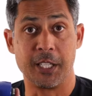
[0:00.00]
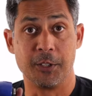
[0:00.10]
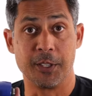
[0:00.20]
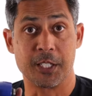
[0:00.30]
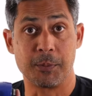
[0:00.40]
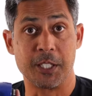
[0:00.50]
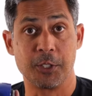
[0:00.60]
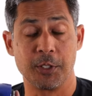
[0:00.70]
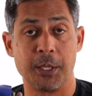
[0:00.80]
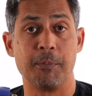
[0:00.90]
here in this
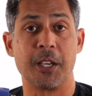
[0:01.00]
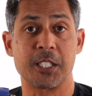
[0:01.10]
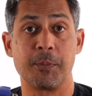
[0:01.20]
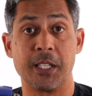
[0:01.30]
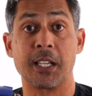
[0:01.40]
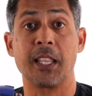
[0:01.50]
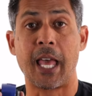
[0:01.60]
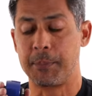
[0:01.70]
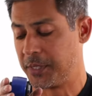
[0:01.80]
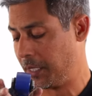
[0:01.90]
material. It must be
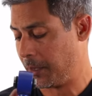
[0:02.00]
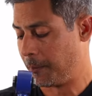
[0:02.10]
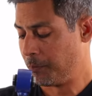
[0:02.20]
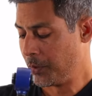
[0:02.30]
collapsing.